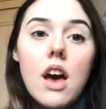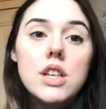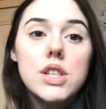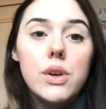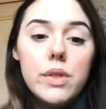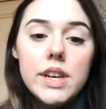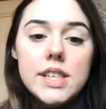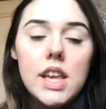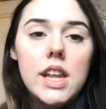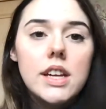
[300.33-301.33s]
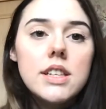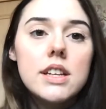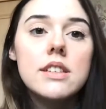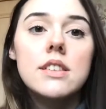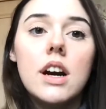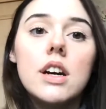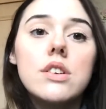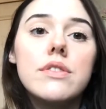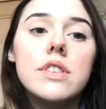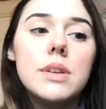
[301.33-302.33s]
So this next exercise,
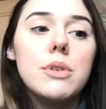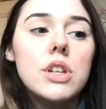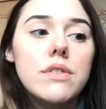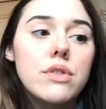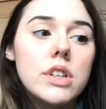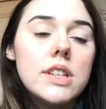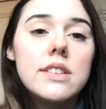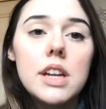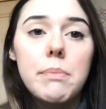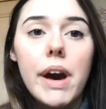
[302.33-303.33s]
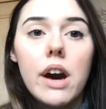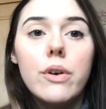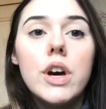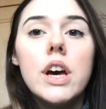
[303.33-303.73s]
obviously, which I've already said about,